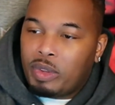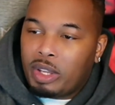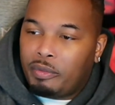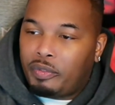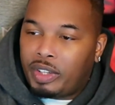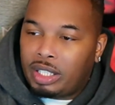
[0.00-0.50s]

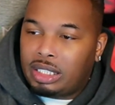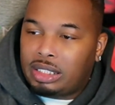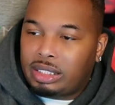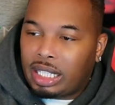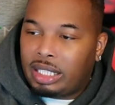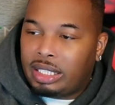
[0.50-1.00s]
and fearless
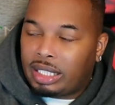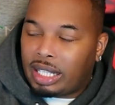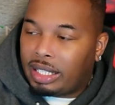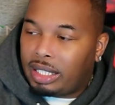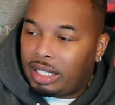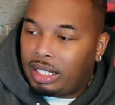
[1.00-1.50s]
telling it
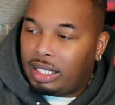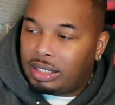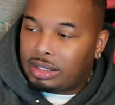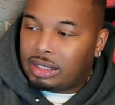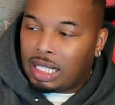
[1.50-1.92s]
like it is.